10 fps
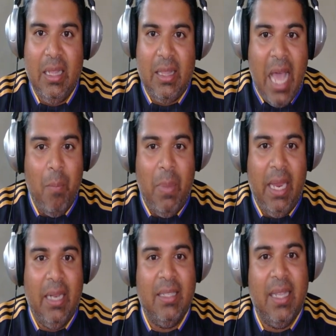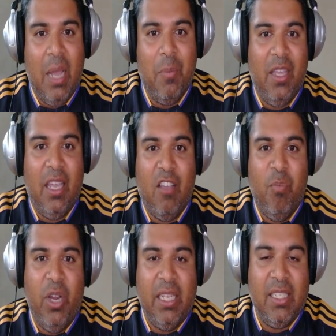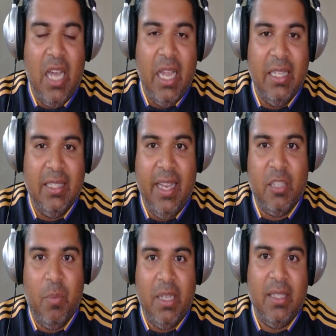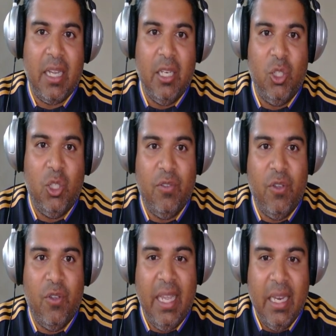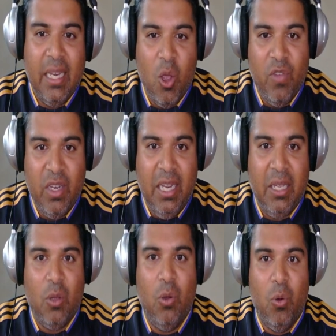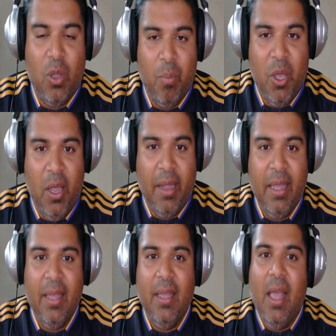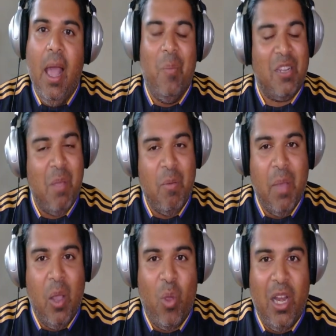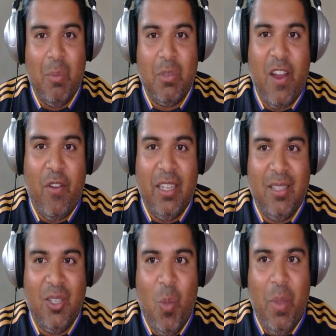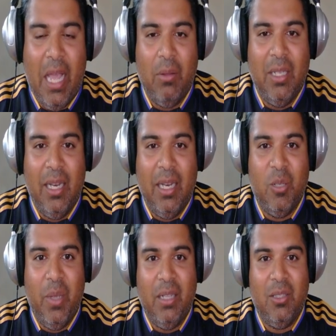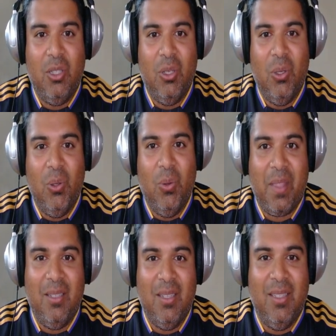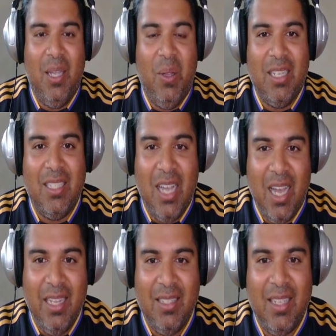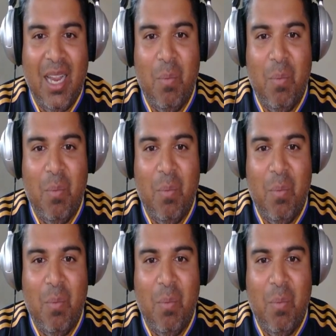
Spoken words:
that means that I'm thinking of putting Sainz in as my second transfer in over Nico Hülkenberg. This may be my Williams favoritism coming out a little bit to see Sainz in